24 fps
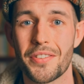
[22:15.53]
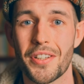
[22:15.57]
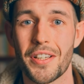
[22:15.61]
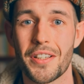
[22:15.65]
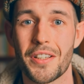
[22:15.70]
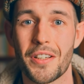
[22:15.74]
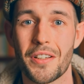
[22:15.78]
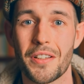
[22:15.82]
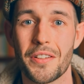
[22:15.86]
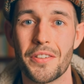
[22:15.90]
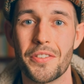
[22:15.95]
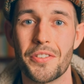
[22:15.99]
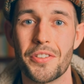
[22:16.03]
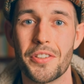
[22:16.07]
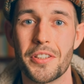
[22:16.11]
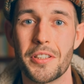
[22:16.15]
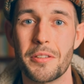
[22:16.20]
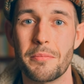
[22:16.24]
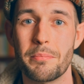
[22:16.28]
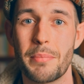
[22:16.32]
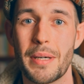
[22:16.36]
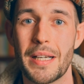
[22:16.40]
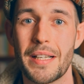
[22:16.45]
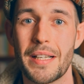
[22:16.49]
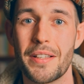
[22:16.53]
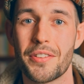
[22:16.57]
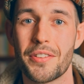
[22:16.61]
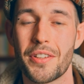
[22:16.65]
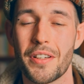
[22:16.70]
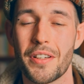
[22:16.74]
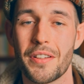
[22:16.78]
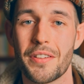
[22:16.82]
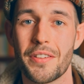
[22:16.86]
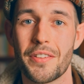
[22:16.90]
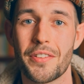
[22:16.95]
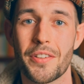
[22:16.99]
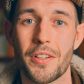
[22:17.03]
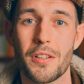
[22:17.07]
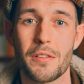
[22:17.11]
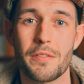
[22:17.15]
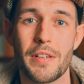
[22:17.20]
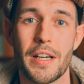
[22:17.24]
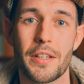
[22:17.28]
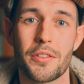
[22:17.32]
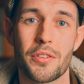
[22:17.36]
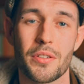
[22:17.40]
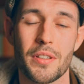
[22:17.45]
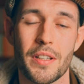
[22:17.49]
psychology based on self
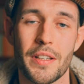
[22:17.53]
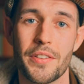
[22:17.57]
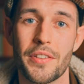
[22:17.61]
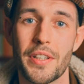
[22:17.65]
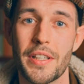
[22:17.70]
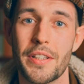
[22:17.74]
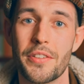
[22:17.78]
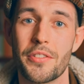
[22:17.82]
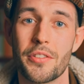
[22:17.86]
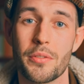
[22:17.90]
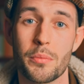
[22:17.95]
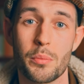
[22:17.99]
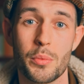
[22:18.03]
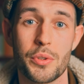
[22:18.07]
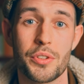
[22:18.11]
actualization,